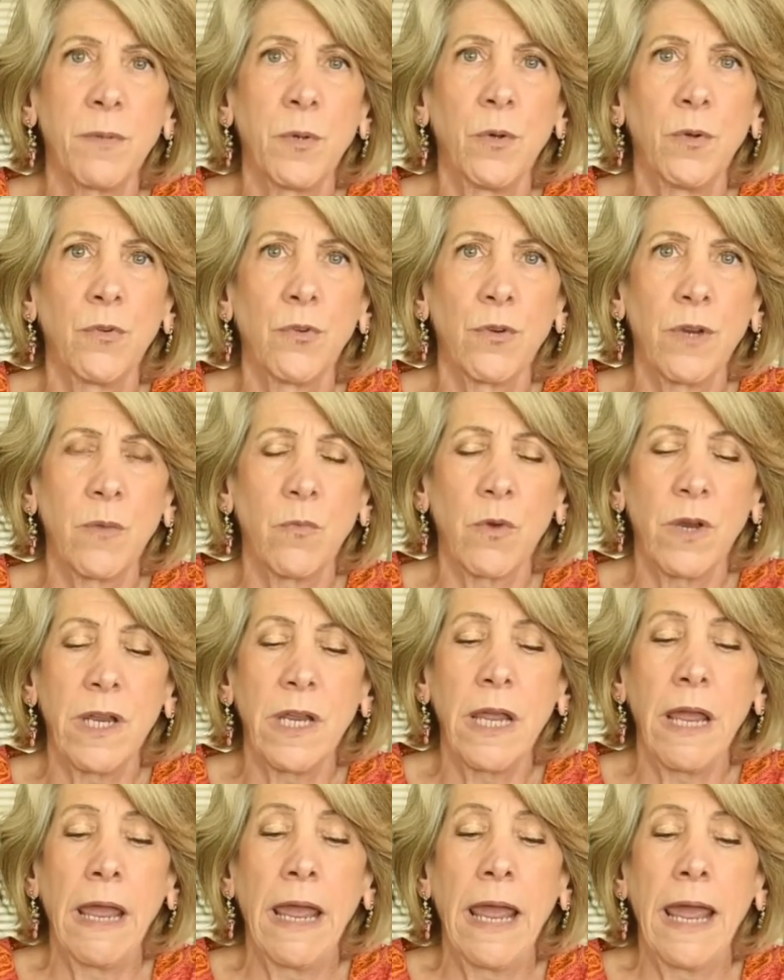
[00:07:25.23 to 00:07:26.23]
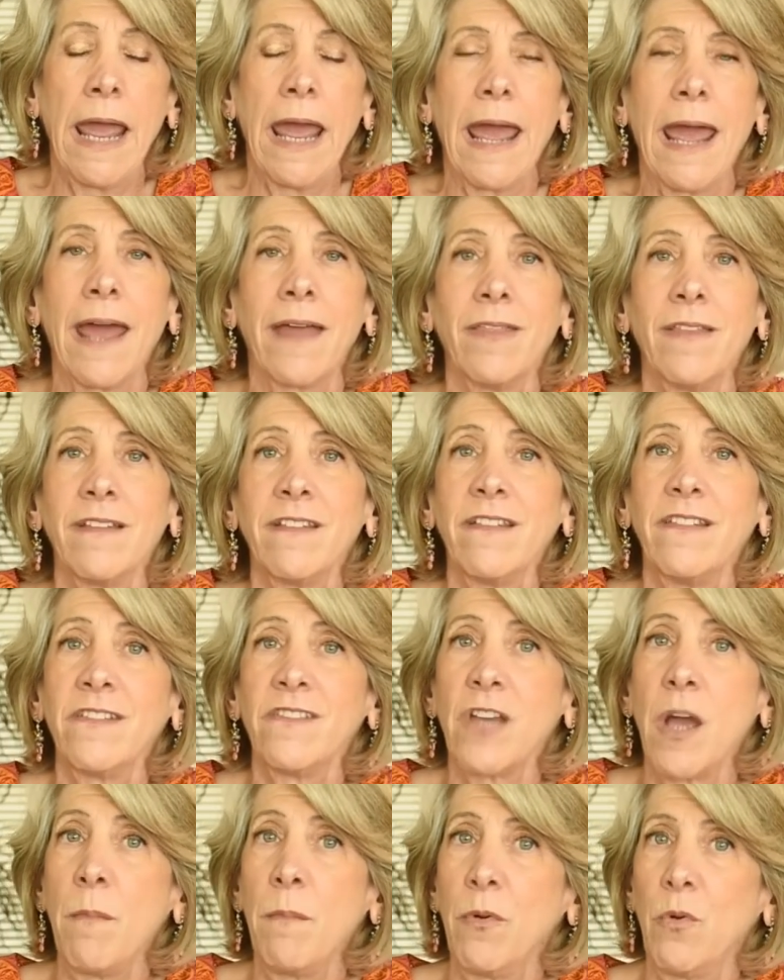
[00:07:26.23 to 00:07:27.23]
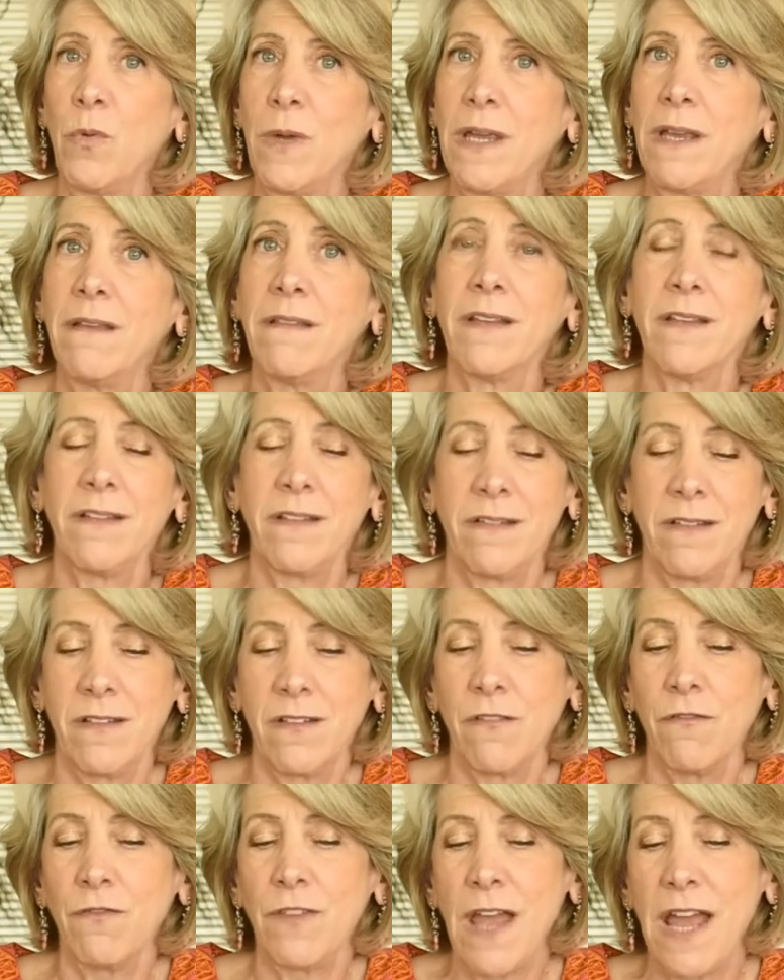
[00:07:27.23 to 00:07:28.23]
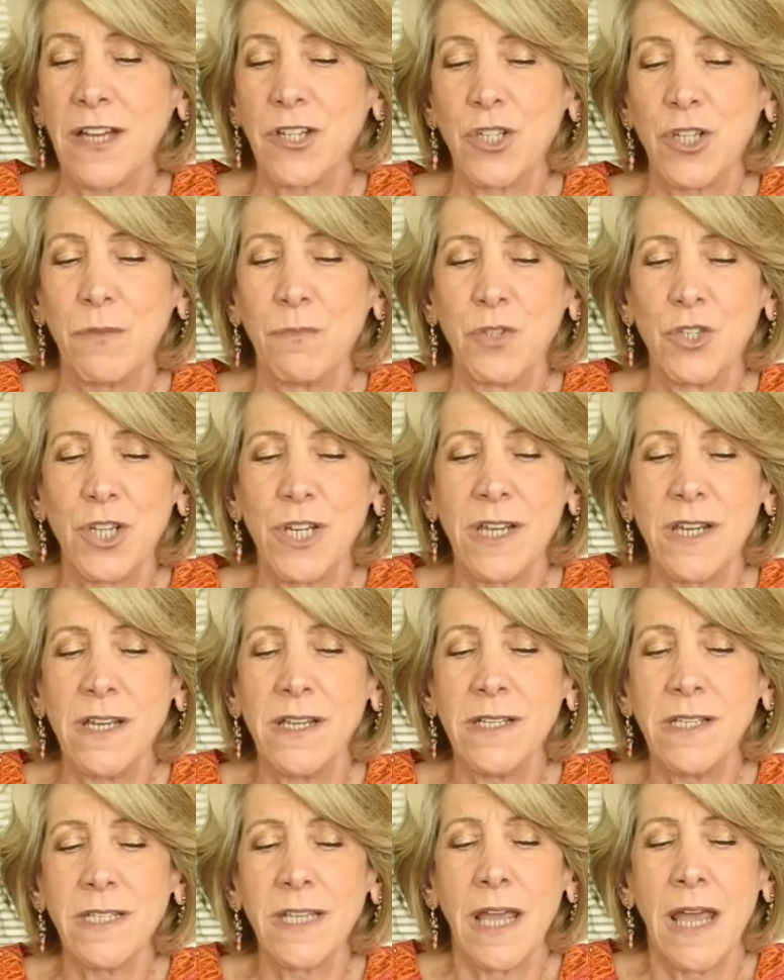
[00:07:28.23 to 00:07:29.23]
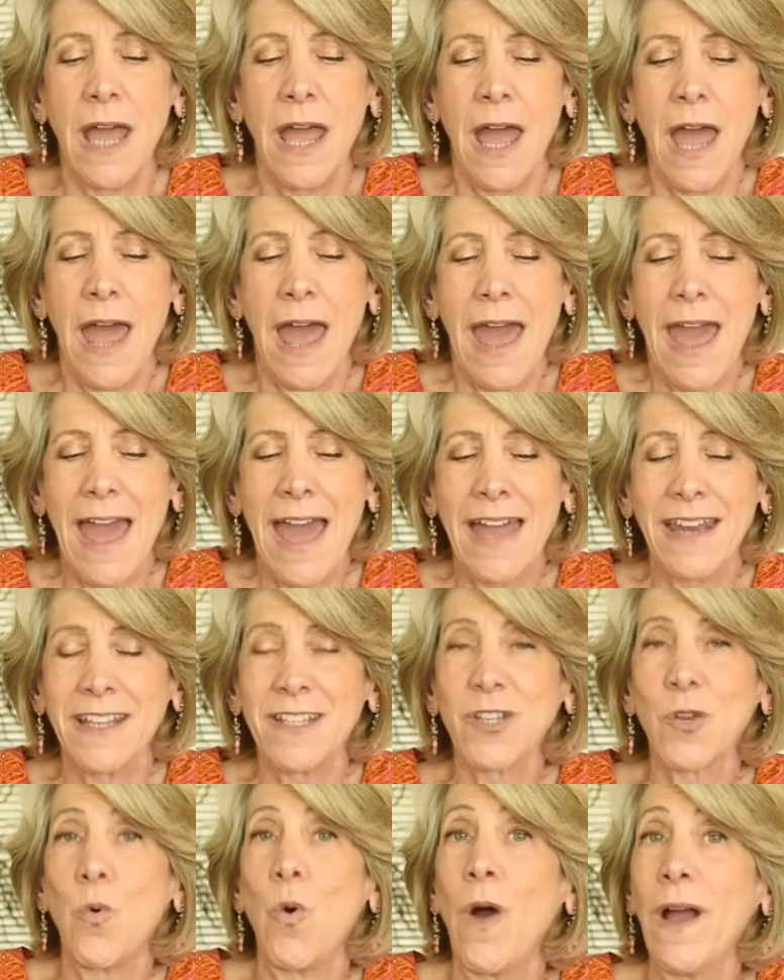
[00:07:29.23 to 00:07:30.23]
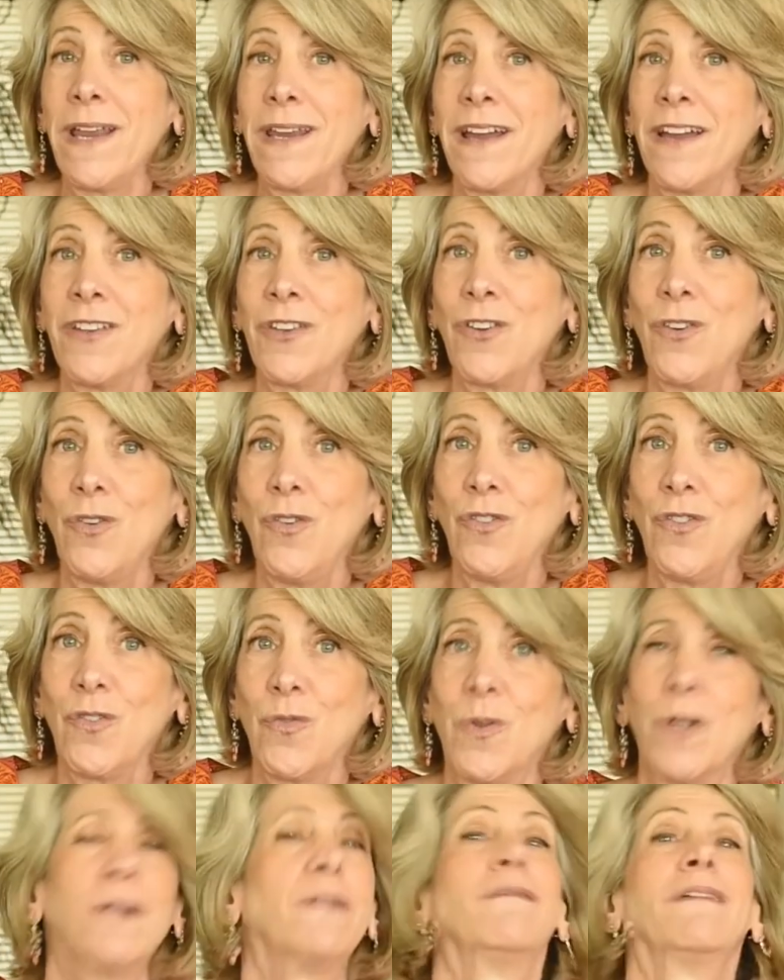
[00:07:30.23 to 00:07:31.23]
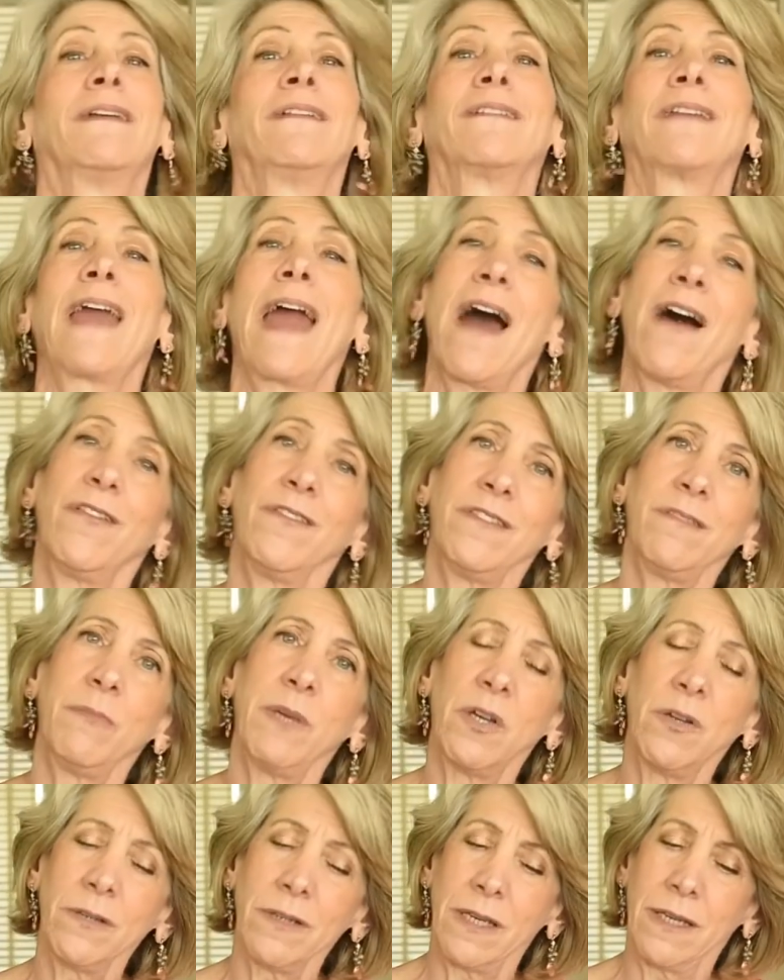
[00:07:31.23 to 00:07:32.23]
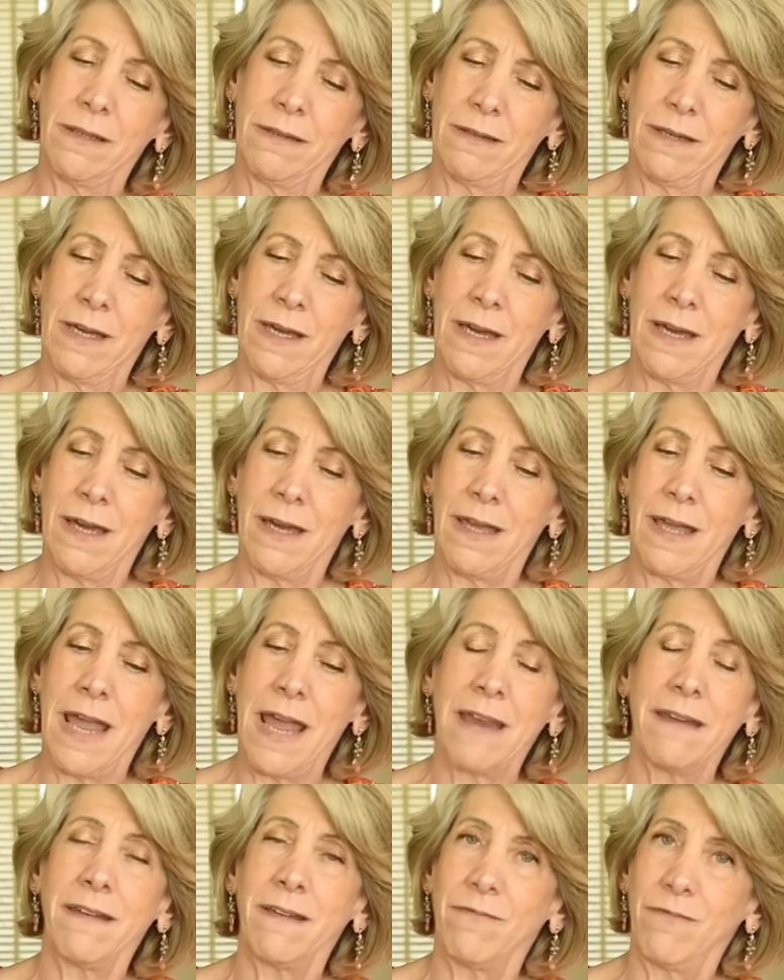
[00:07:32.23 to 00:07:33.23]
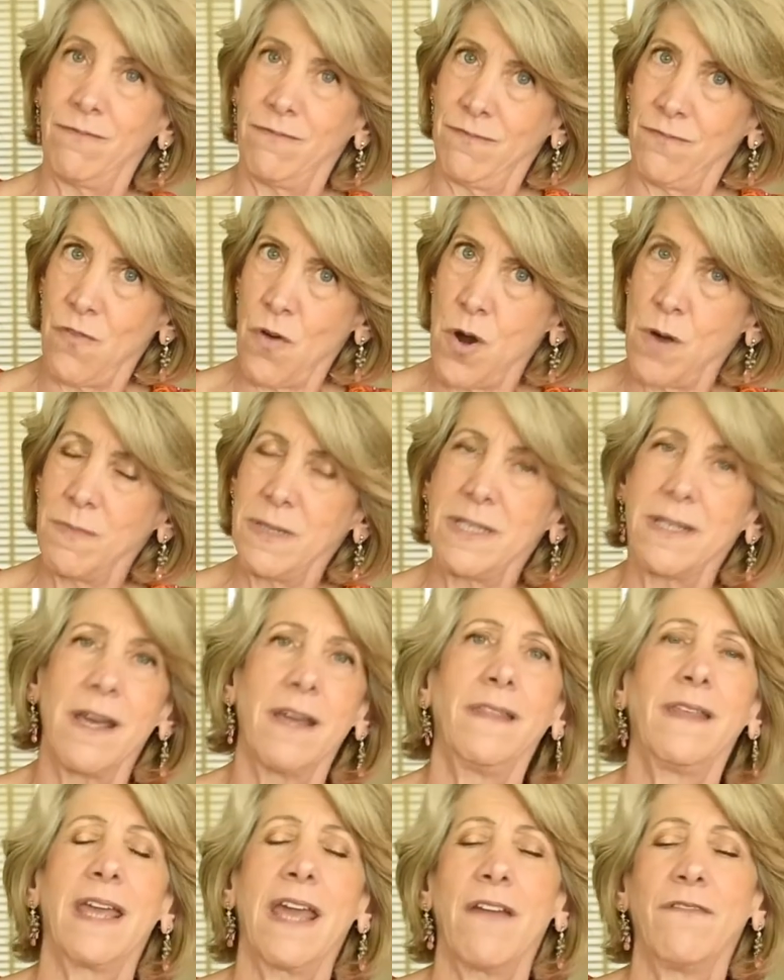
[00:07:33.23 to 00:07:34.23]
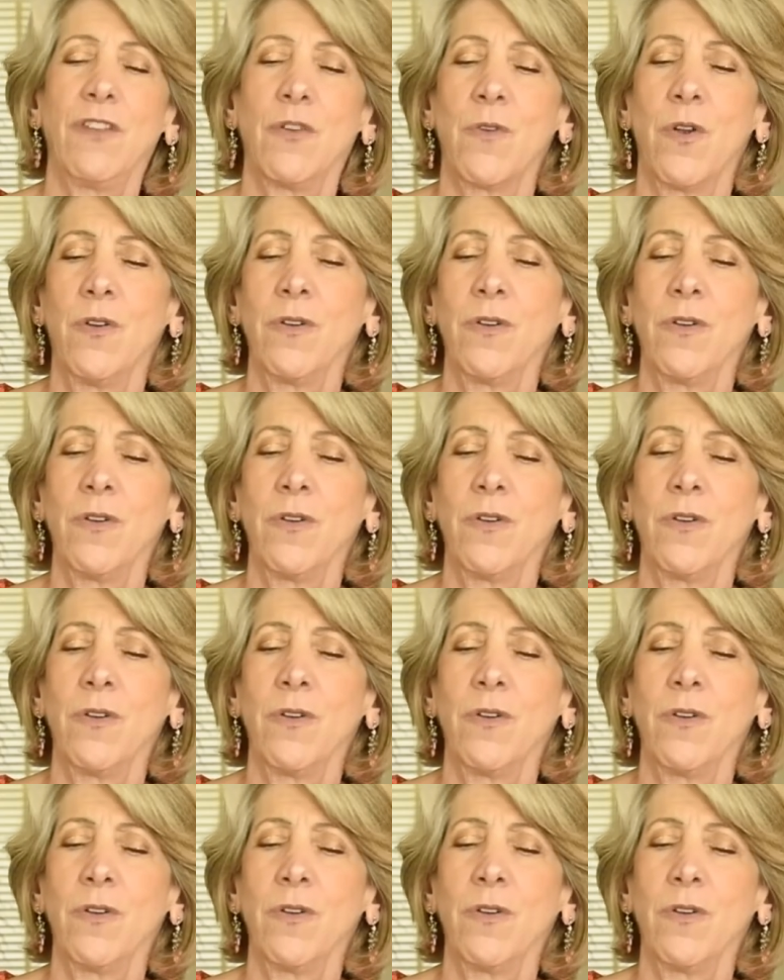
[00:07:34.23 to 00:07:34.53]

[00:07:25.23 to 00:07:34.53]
Creamery. And this is Tumbleweed. This is their flagship cheese. And it's quite unusual. It's cow's milk and Farmstead. They have their